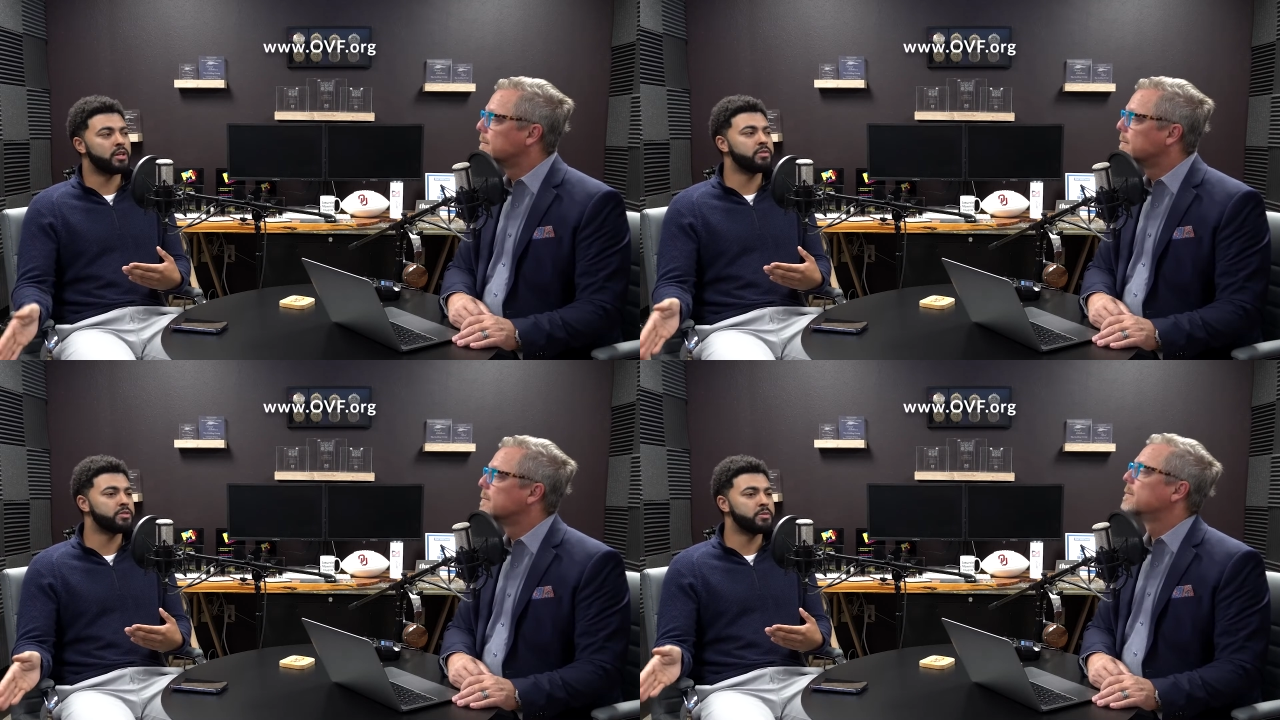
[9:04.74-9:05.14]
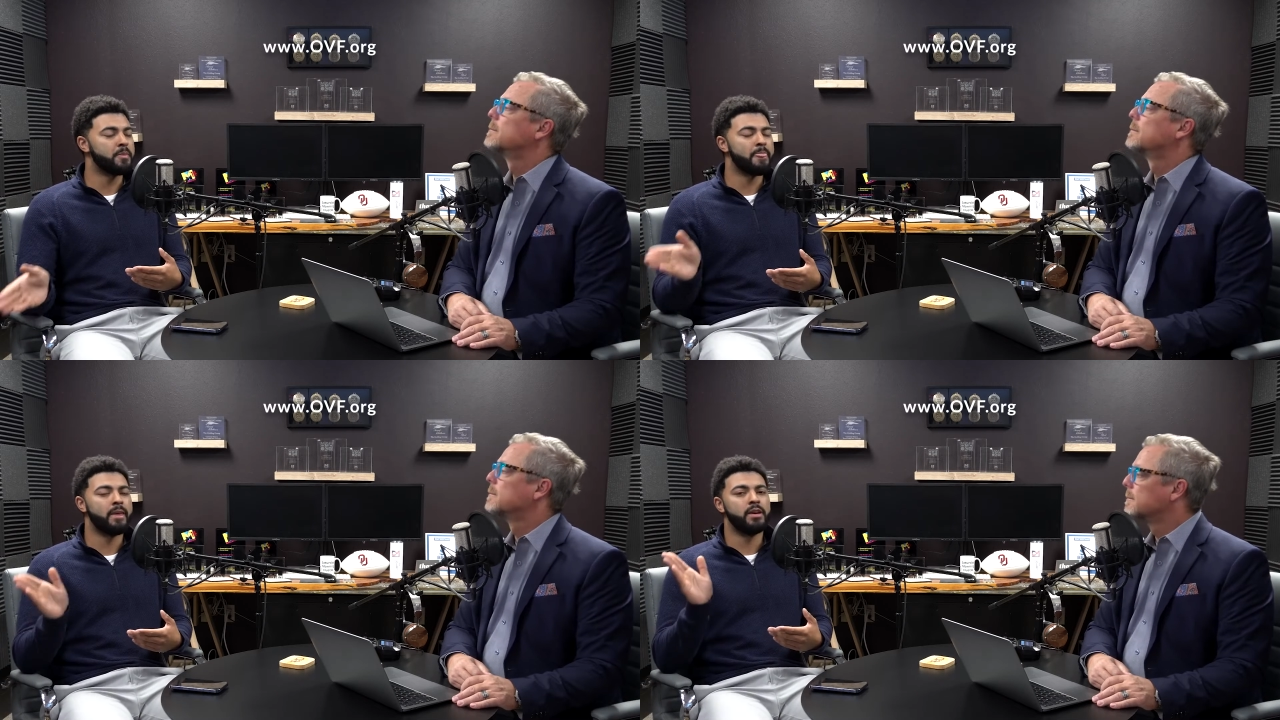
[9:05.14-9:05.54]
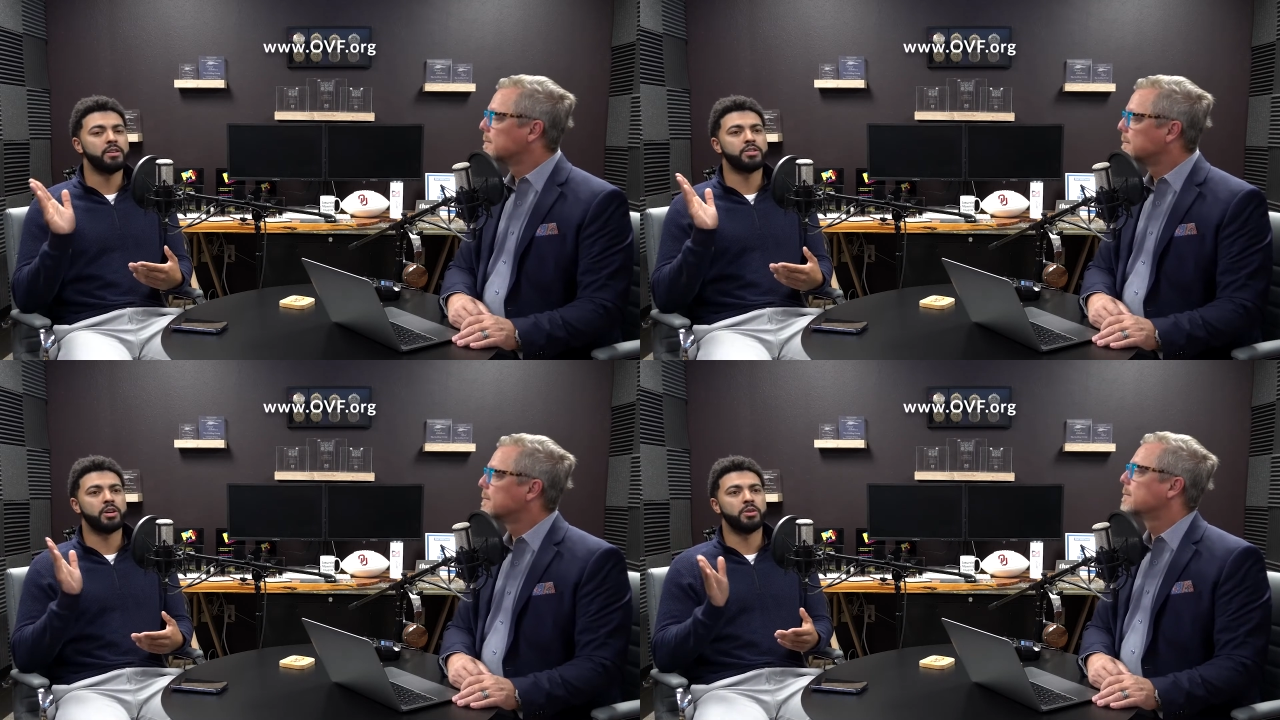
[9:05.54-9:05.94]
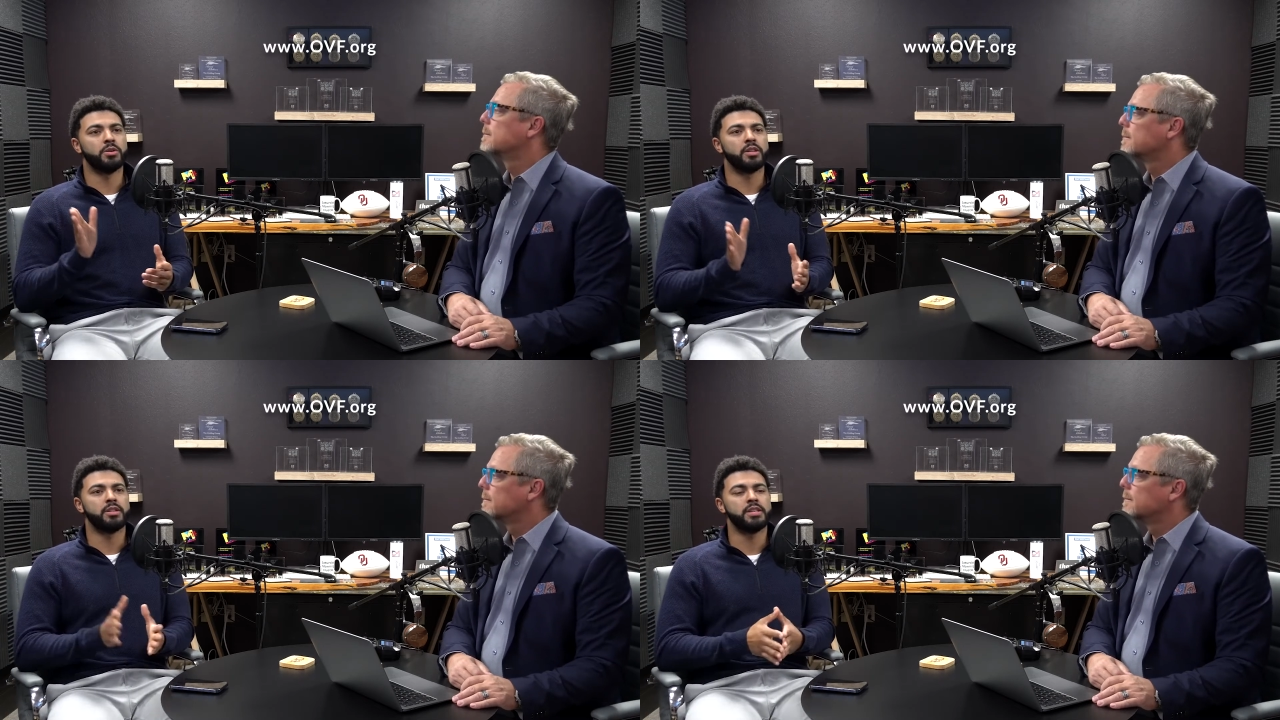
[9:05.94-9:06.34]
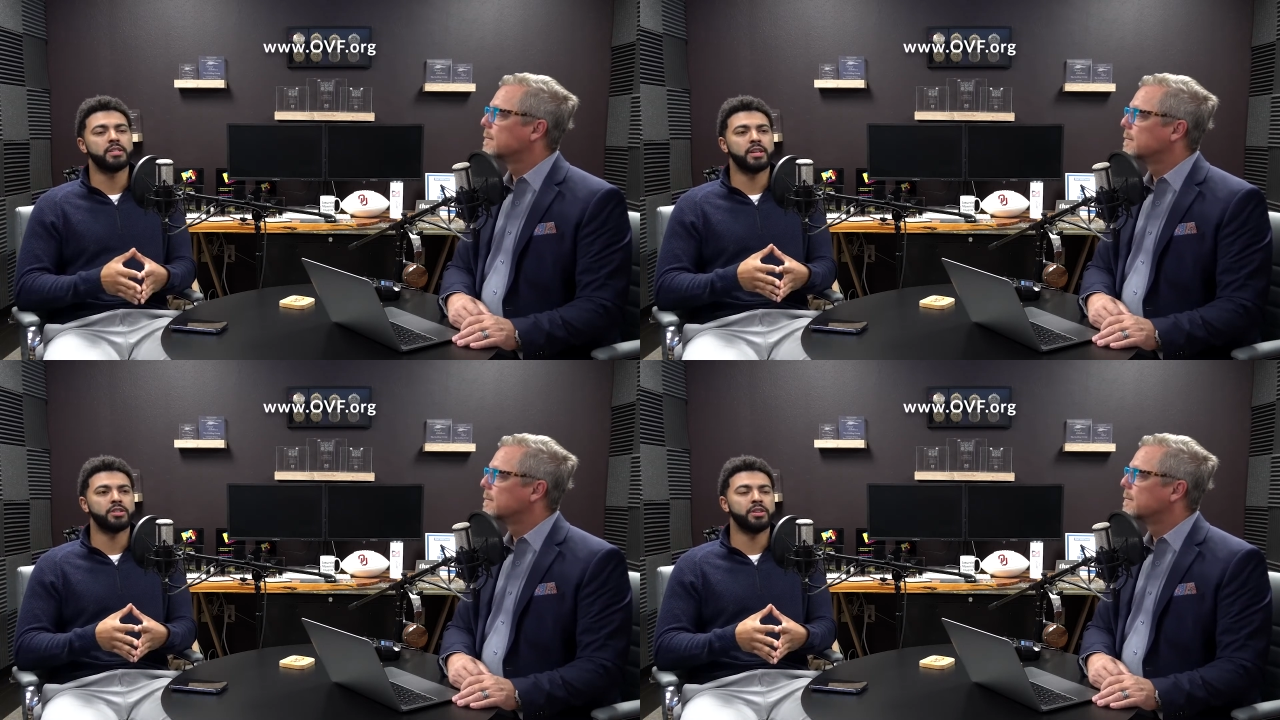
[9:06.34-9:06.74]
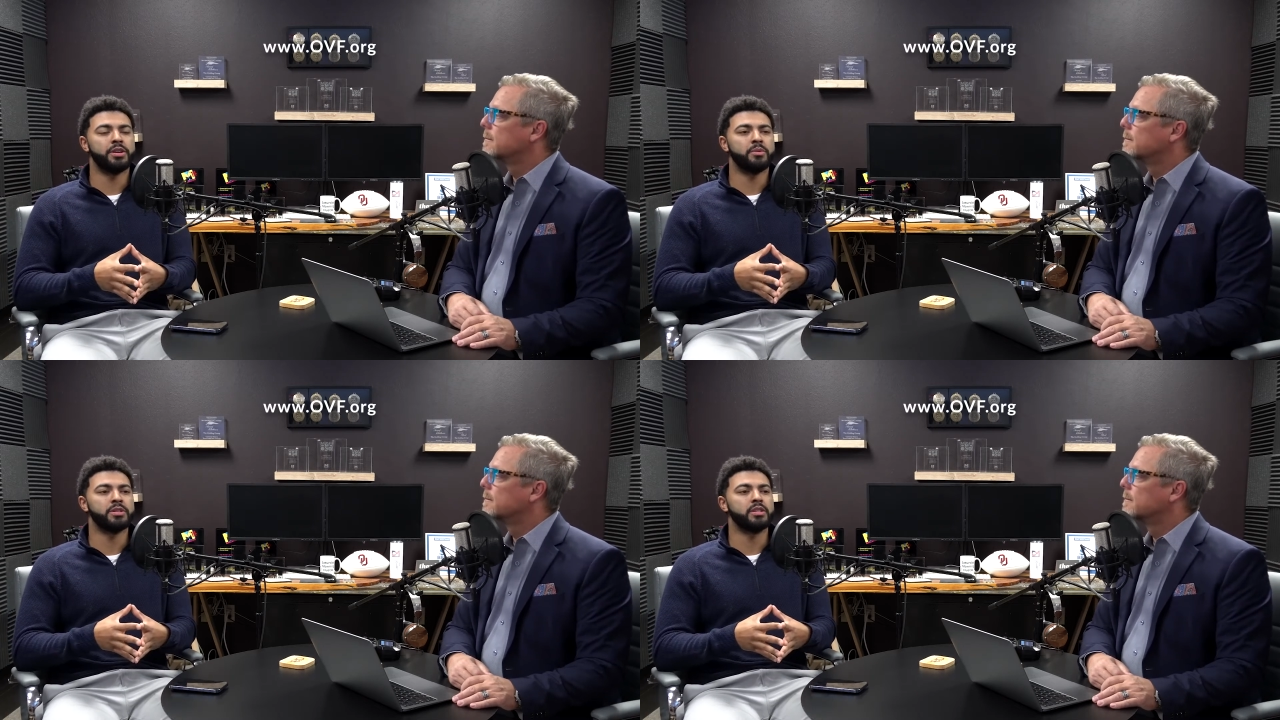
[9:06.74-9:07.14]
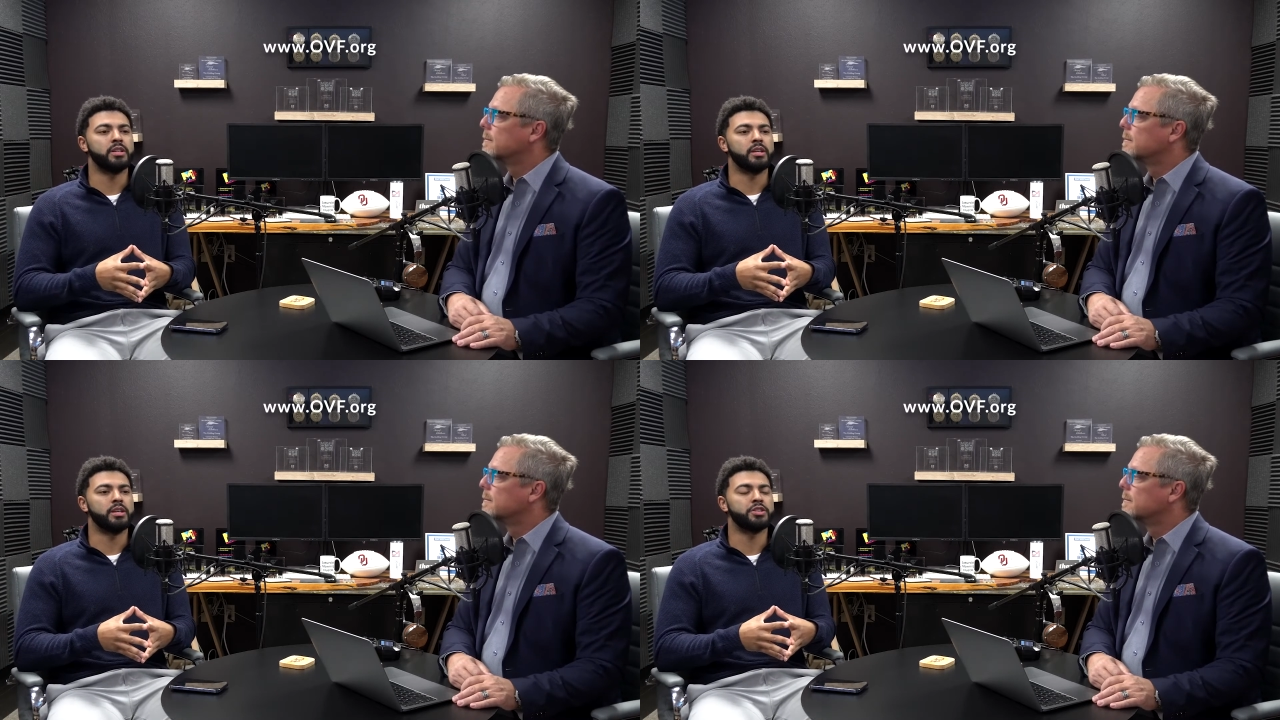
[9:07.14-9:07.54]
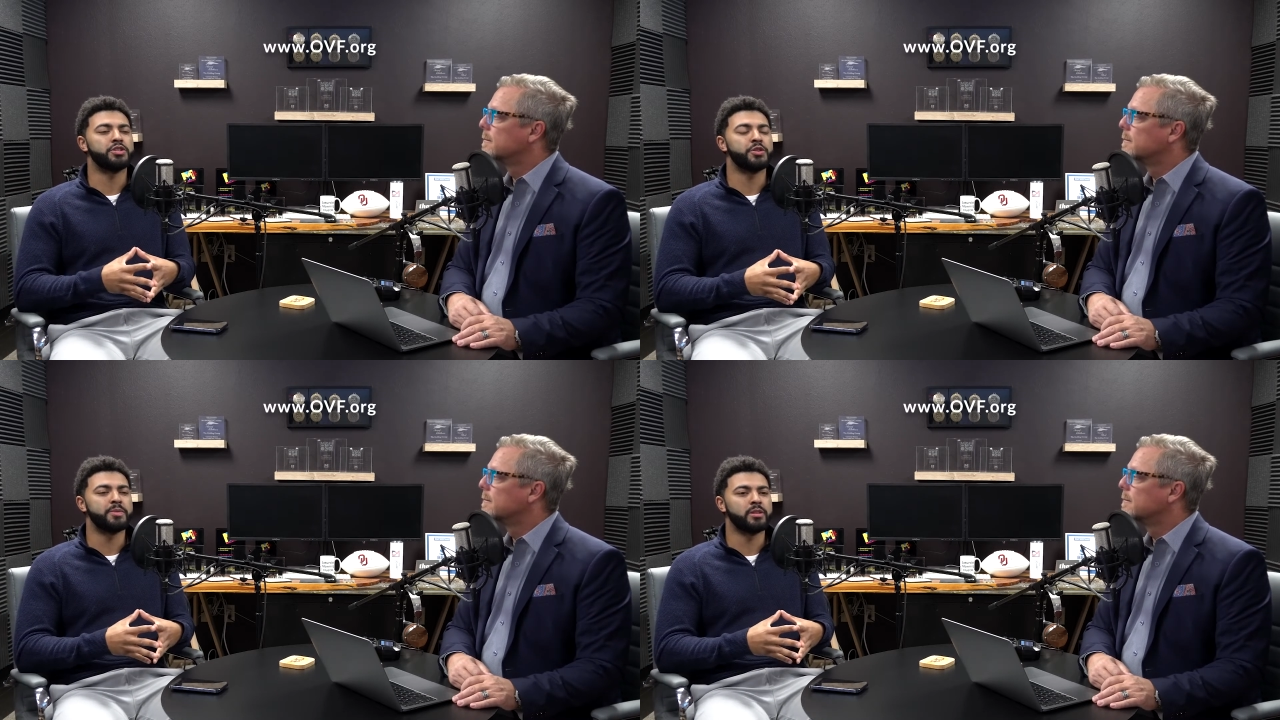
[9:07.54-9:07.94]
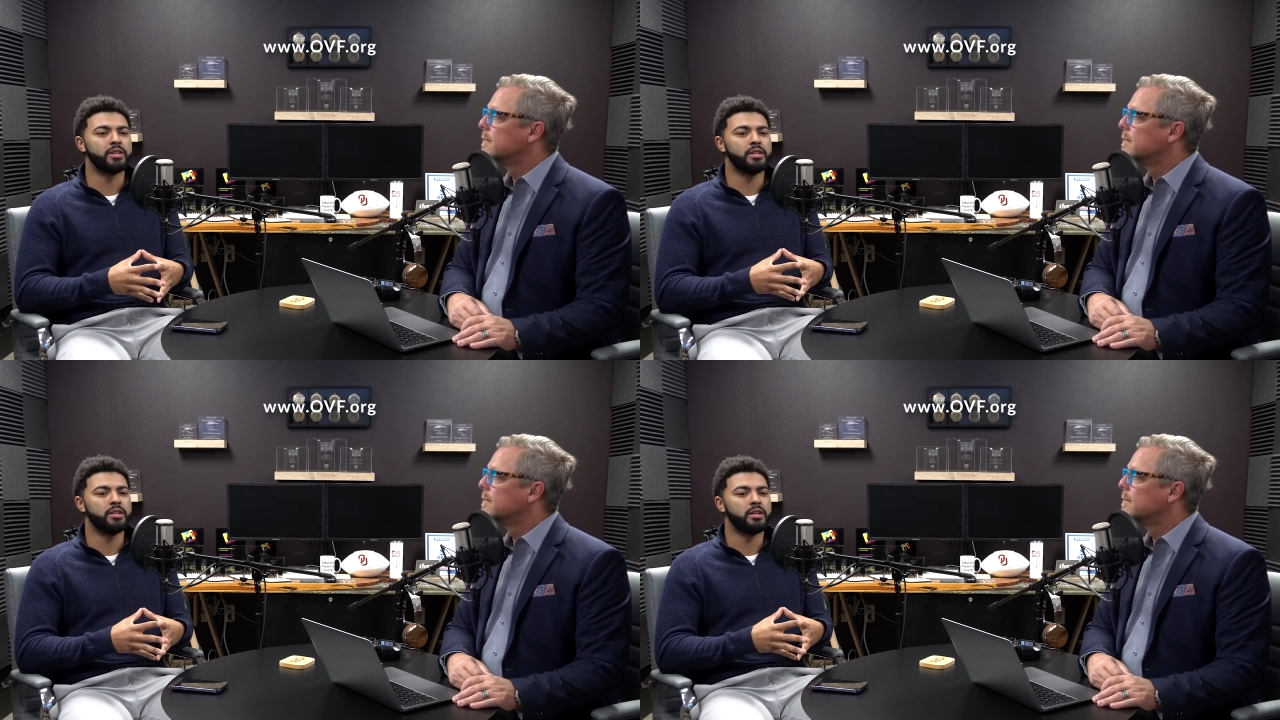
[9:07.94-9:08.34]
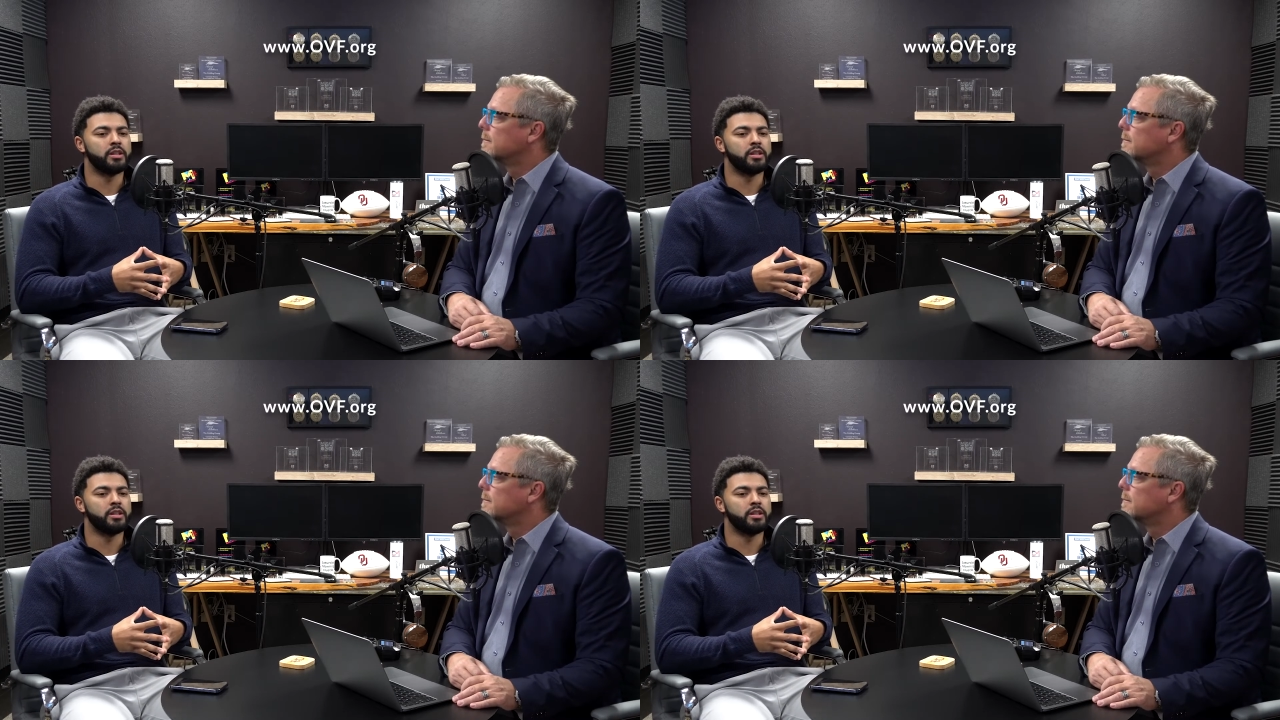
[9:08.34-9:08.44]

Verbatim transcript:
Speaker 1: officer. So this section here was extremely